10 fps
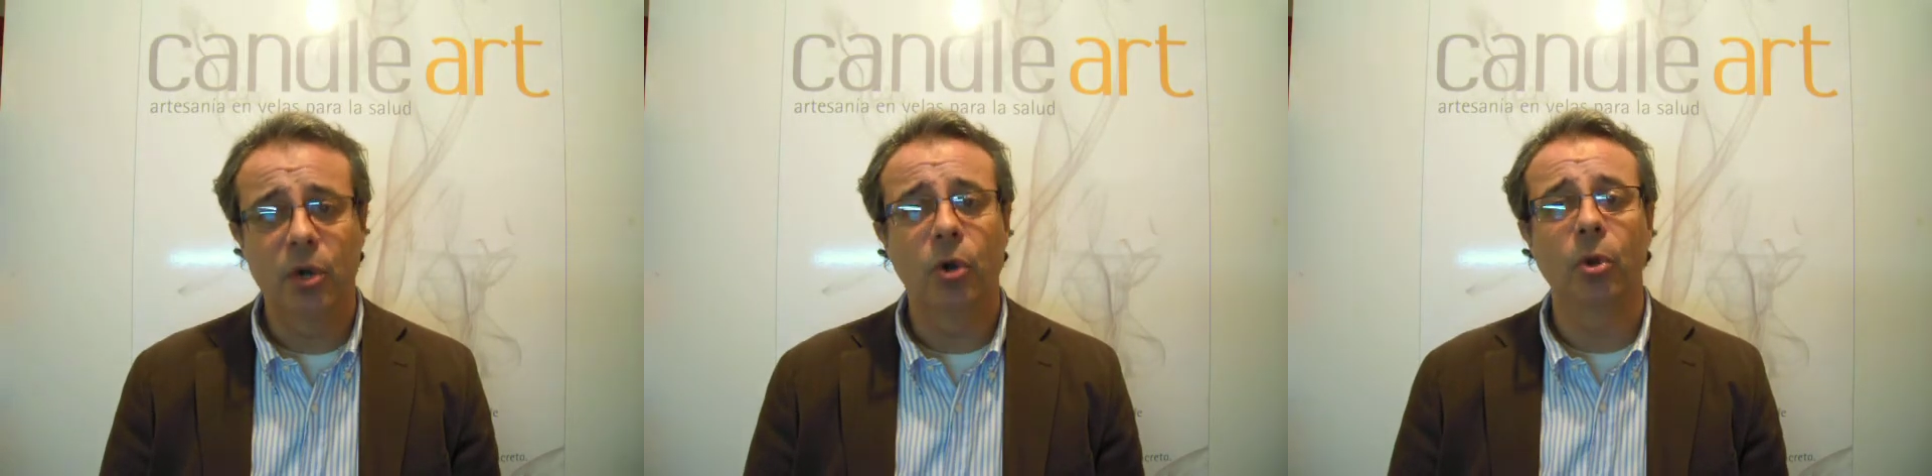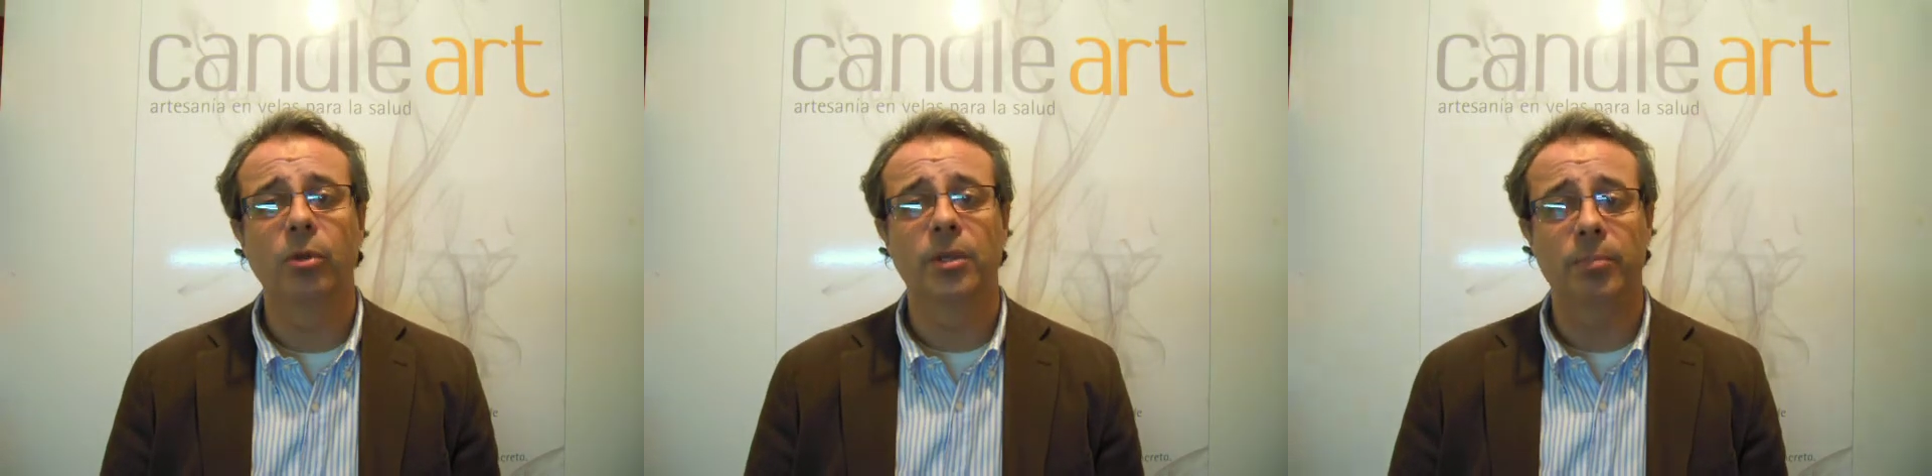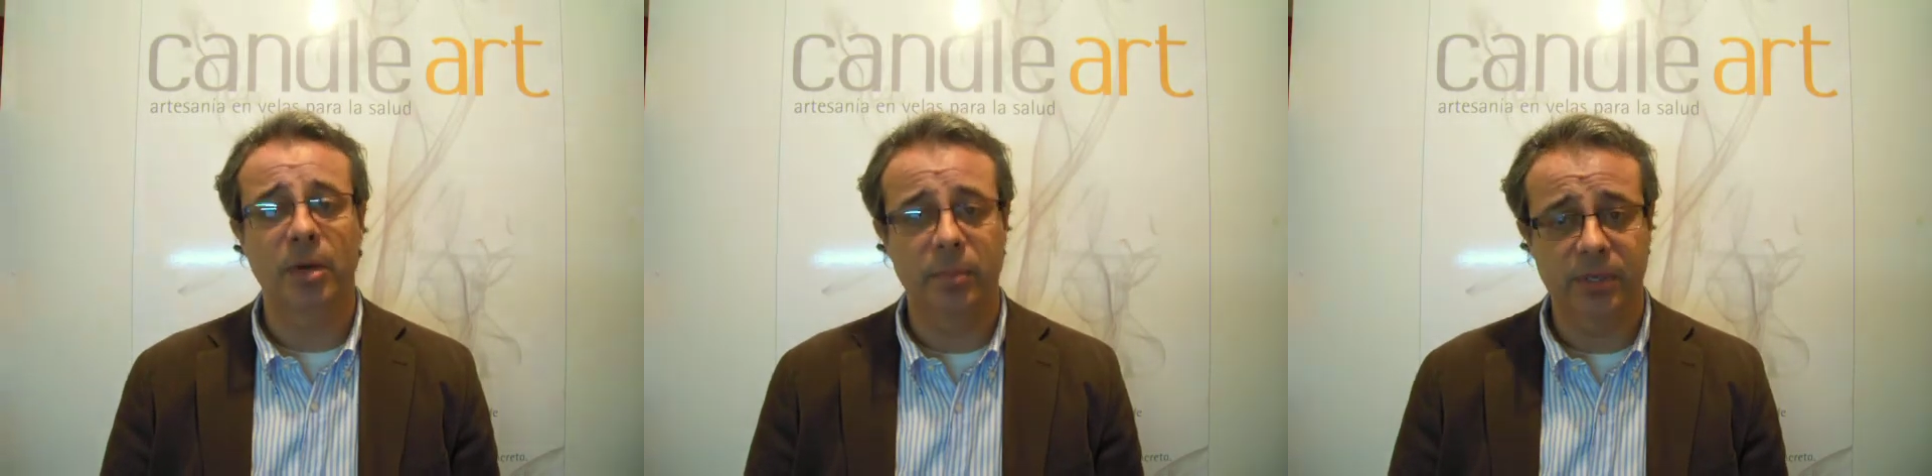all the
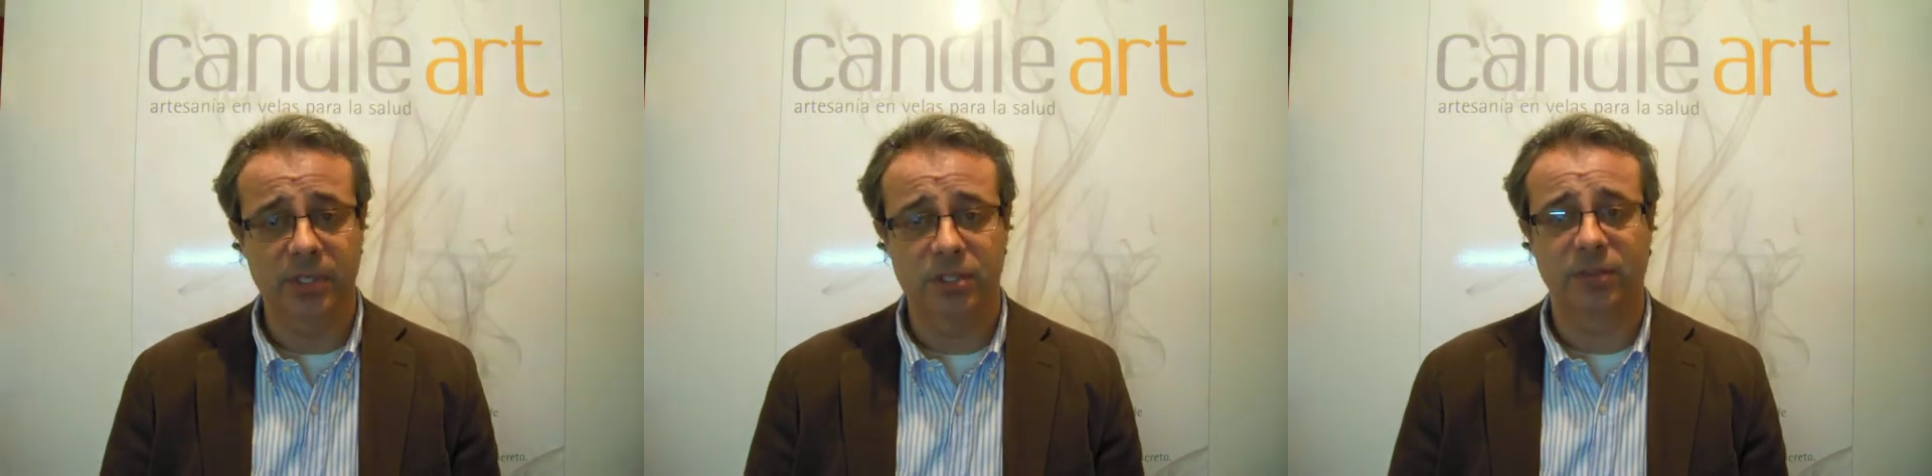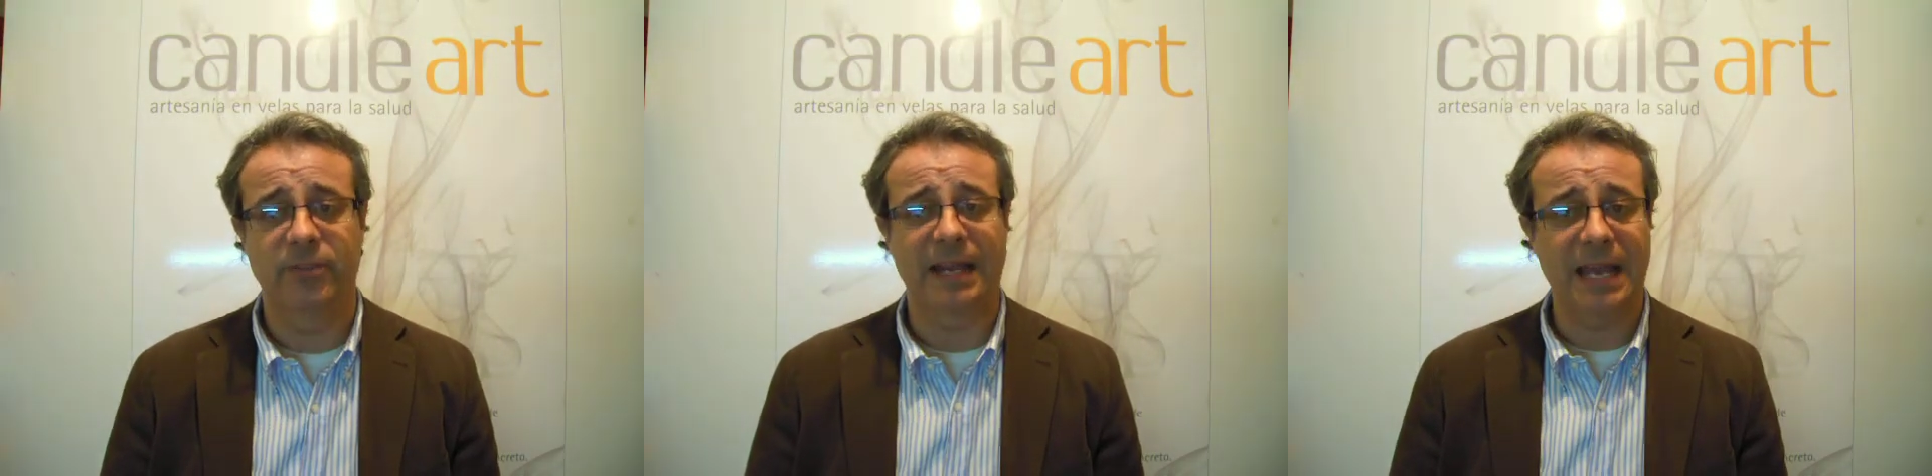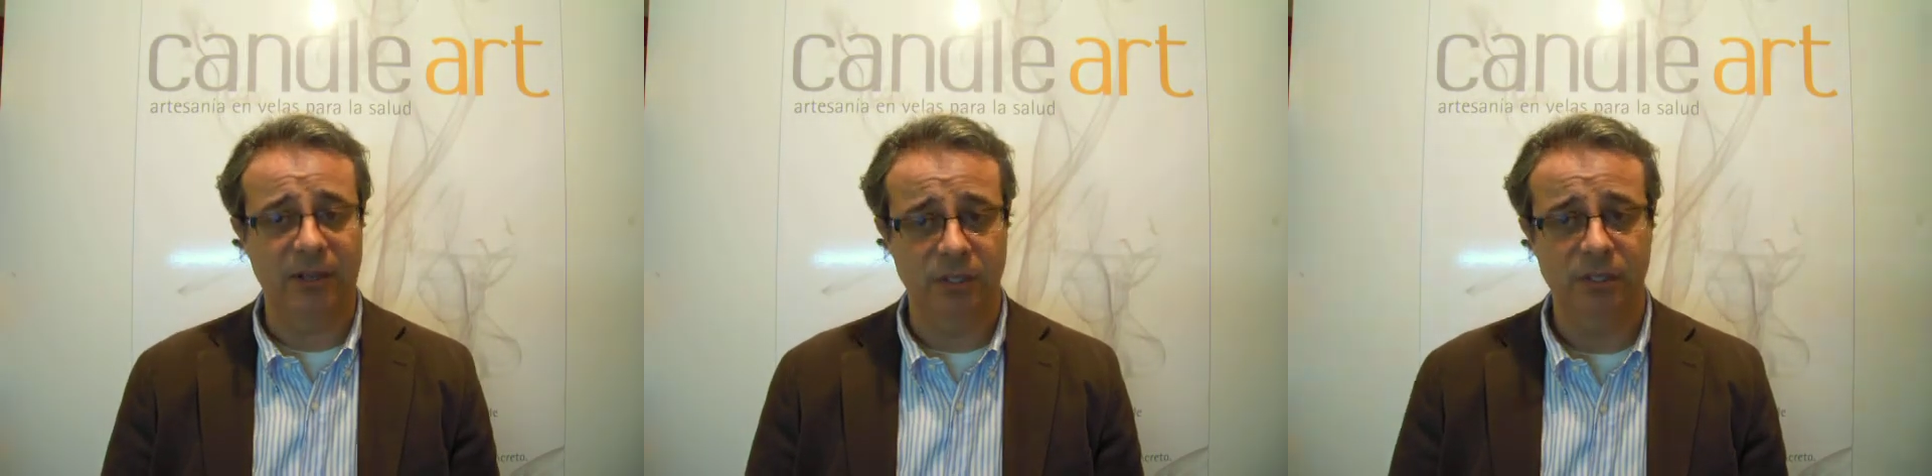properties of the
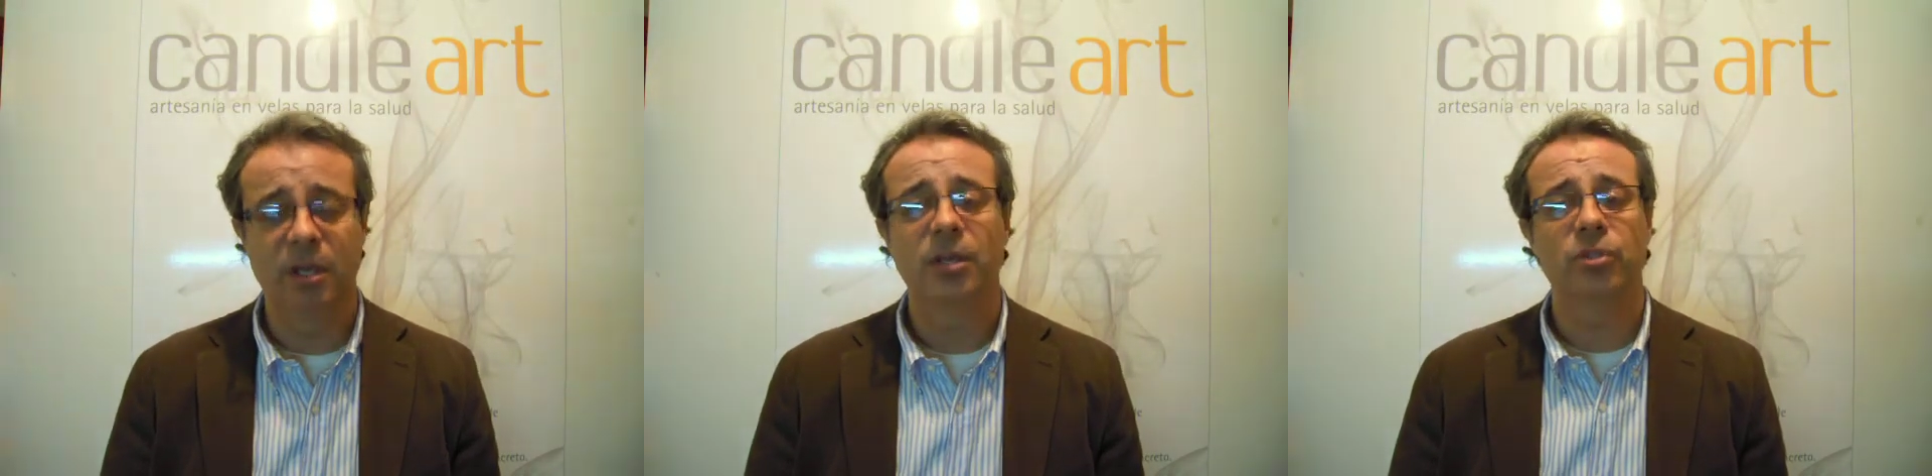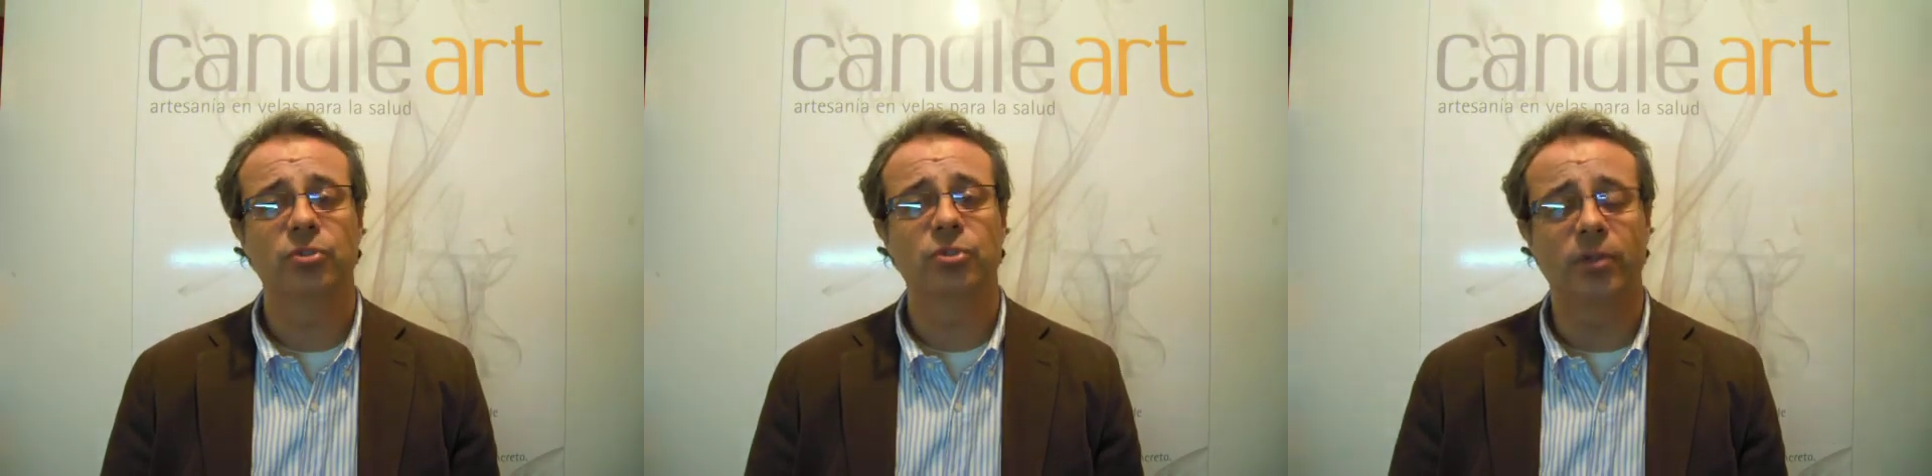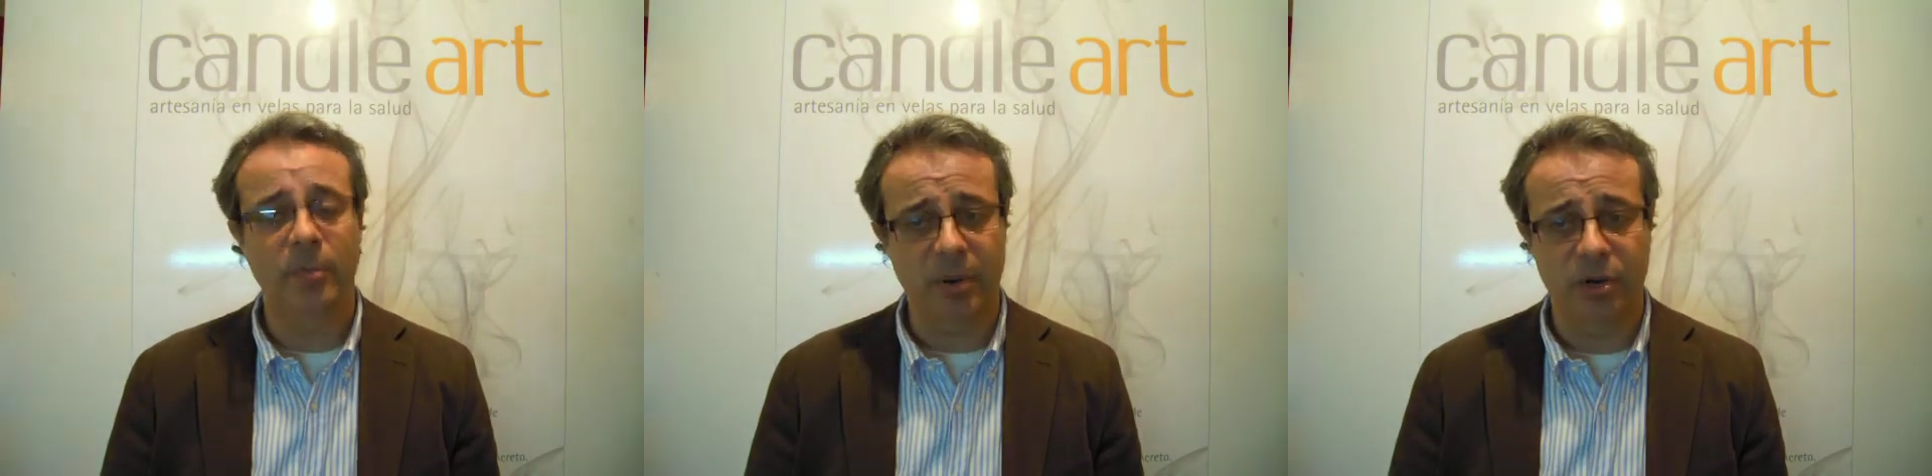candle to
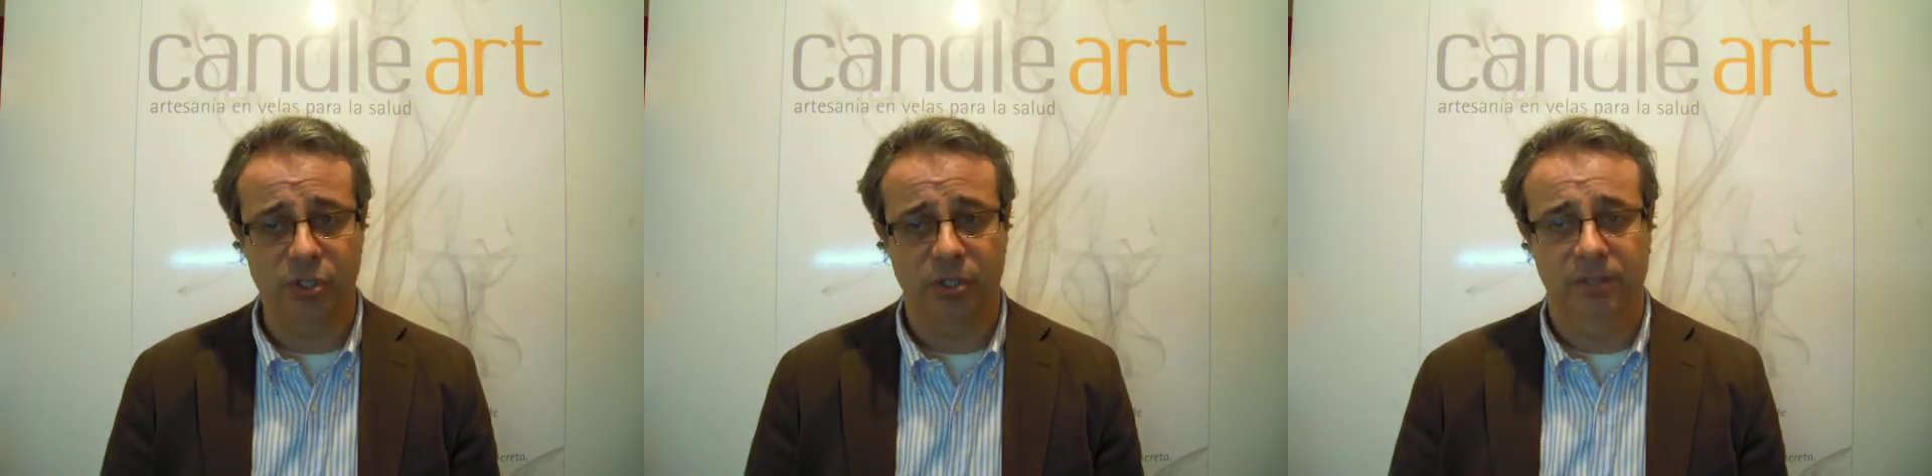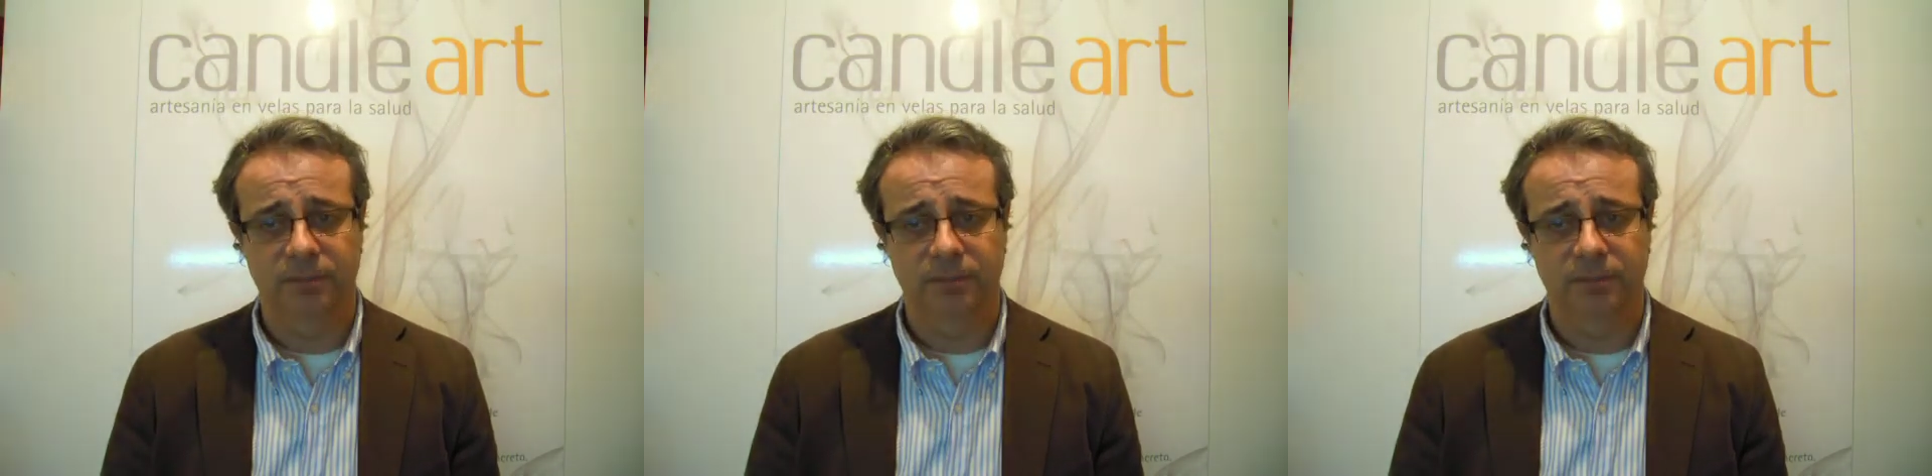the person.